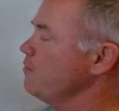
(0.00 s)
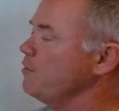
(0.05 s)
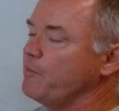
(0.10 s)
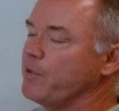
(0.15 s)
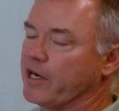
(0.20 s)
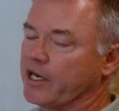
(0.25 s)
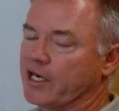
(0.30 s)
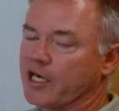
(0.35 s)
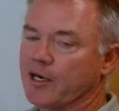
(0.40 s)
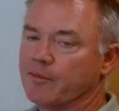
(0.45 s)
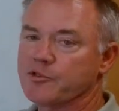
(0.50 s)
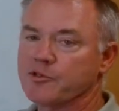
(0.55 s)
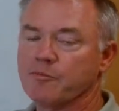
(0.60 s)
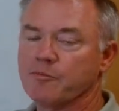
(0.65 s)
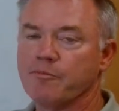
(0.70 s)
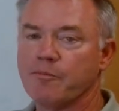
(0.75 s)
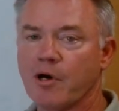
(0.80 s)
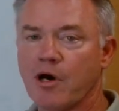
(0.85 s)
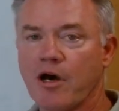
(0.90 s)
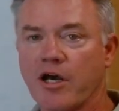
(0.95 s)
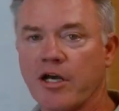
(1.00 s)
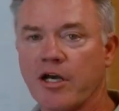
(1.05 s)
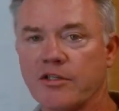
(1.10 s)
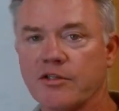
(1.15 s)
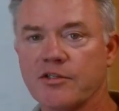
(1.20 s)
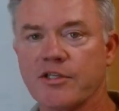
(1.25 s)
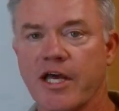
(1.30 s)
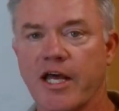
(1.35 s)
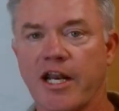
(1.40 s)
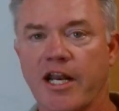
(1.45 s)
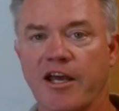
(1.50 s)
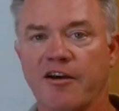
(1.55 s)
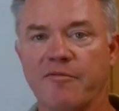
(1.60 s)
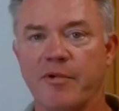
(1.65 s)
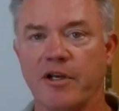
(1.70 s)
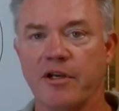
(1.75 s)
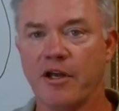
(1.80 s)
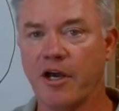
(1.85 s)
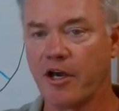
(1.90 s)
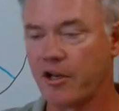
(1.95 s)
pick up some bonds that have
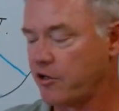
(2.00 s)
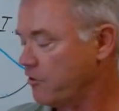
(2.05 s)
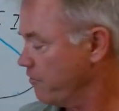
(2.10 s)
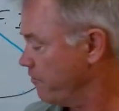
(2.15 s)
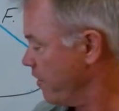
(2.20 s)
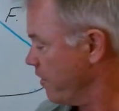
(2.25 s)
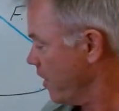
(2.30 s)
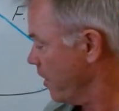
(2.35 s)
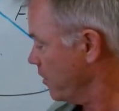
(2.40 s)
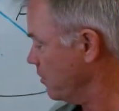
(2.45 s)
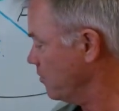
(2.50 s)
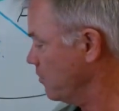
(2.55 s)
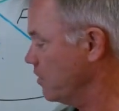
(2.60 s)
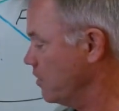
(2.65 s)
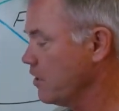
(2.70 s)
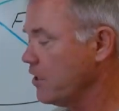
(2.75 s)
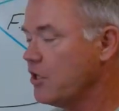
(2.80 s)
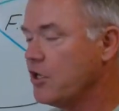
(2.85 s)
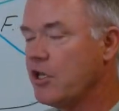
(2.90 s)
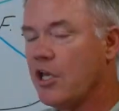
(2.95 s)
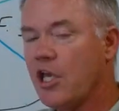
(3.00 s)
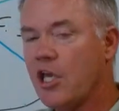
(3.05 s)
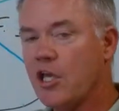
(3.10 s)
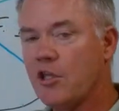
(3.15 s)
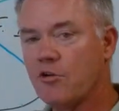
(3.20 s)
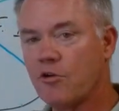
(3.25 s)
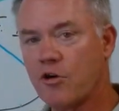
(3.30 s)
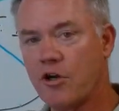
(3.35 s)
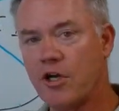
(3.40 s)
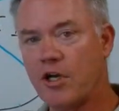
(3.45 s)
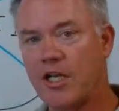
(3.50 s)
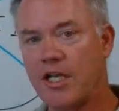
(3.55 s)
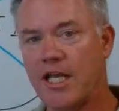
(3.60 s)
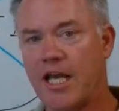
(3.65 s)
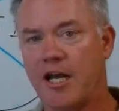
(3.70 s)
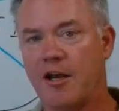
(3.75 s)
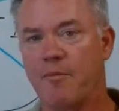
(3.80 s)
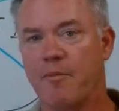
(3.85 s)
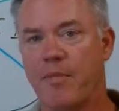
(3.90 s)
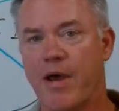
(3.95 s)
been undervalued in order to
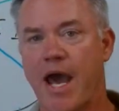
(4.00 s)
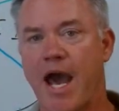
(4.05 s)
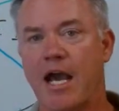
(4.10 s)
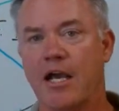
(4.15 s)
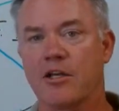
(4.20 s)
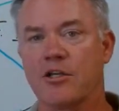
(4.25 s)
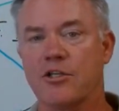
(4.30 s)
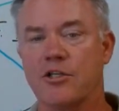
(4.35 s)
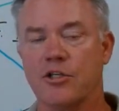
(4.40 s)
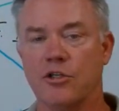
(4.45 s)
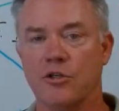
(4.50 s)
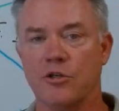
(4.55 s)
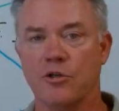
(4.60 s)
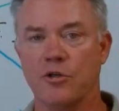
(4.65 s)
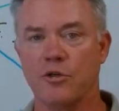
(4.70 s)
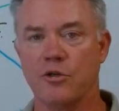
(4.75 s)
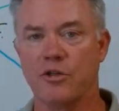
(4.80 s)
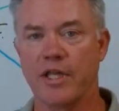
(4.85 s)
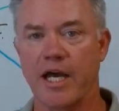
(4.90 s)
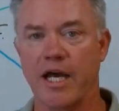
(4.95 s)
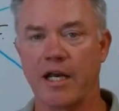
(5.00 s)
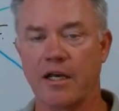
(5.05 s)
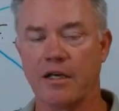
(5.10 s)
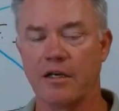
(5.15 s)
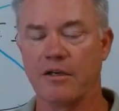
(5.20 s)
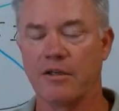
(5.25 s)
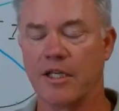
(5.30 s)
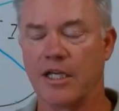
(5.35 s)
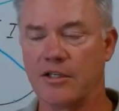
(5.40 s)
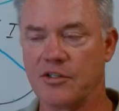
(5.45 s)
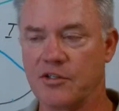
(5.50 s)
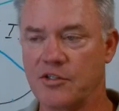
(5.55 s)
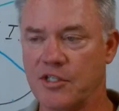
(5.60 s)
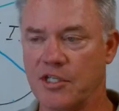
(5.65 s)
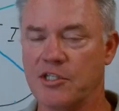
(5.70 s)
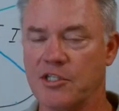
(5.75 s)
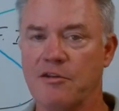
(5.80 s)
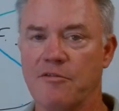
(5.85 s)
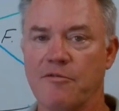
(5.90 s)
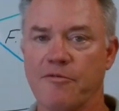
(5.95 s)
get it back to that
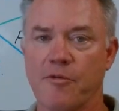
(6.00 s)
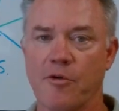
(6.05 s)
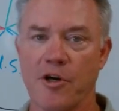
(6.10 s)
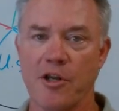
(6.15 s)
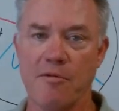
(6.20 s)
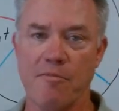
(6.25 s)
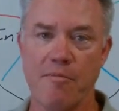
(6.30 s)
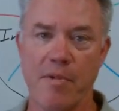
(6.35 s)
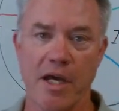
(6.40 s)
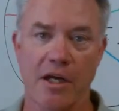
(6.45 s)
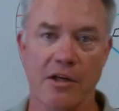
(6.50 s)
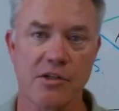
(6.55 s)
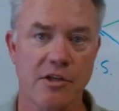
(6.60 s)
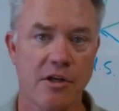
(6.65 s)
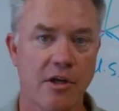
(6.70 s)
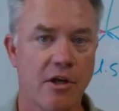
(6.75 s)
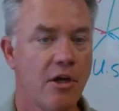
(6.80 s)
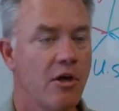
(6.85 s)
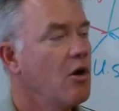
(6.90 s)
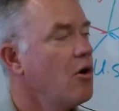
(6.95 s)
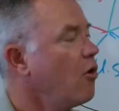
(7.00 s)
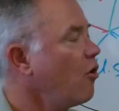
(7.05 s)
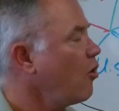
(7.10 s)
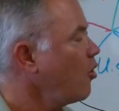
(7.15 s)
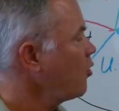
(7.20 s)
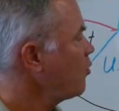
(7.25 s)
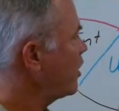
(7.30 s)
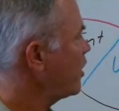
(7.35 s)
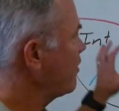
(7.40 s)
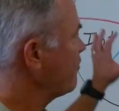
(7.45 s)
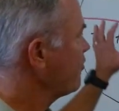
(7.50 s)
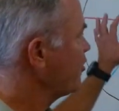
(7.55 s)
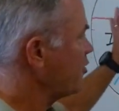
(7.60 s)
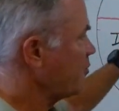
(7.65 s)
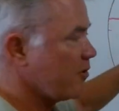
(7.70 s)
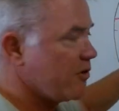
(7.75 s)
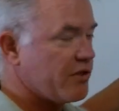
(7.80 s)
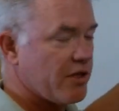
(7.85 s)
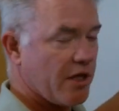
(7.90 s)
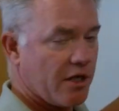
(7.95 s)
60-40 mix, or whatever the
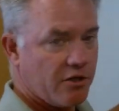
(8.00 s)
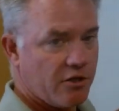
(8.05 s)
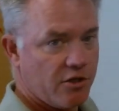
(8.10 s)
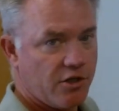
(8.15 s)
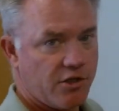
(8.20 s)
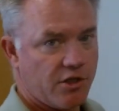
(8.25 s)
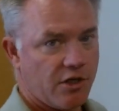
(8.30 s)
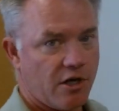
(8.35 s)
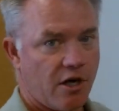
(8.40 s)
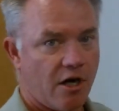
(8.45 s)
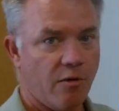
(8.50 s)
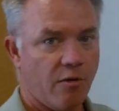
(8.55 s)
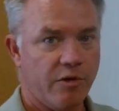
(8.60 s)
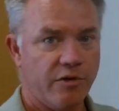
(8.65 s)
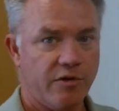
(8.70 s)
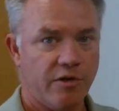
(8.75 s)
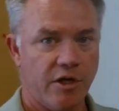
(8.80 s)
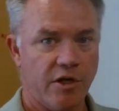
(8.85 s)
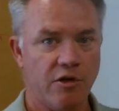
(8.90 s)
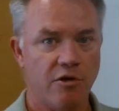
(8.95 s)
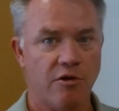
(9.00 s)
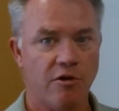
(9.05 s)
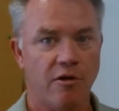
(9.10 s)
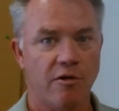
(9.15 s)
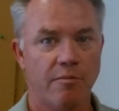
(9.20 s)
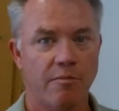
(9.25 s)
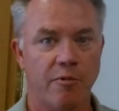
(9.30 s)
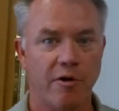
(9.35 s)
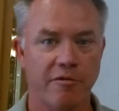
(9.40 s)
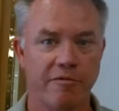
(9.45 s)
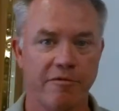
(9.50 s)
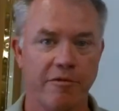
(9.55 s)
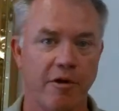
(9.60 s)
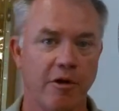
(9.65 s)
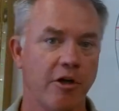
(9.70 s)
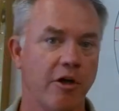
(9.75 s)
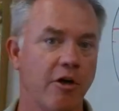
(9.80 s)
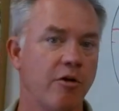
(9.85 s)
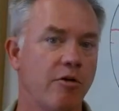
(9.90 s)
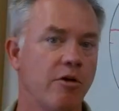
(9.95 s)
percentages are within your
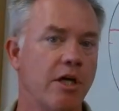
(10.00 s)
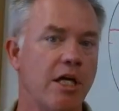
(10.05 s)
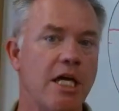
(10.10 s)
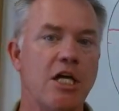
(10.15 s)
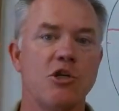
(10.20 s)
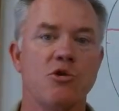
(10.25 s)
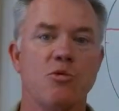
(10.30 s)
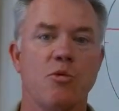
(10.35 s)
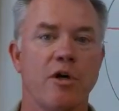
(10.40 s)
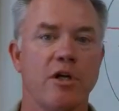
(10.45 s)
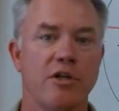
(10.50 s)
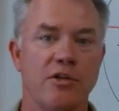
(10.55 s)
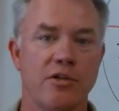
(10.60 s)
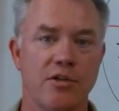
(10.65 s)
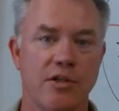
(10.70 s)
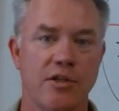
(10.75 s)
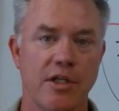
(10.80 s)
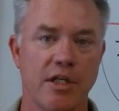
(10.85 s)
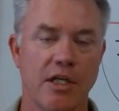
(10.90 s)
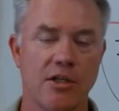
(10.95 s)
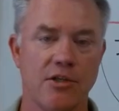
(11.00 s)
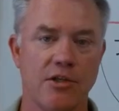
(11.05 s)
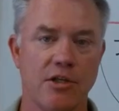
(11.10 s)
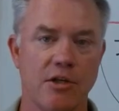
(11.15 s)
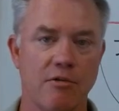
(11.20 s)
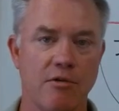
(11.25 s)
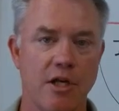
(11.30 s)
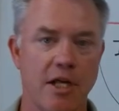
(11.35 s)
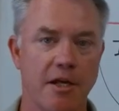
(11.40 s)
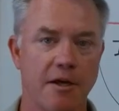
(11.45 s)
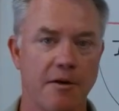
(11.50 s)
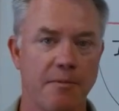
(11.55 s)
portfolio. Each one is unique.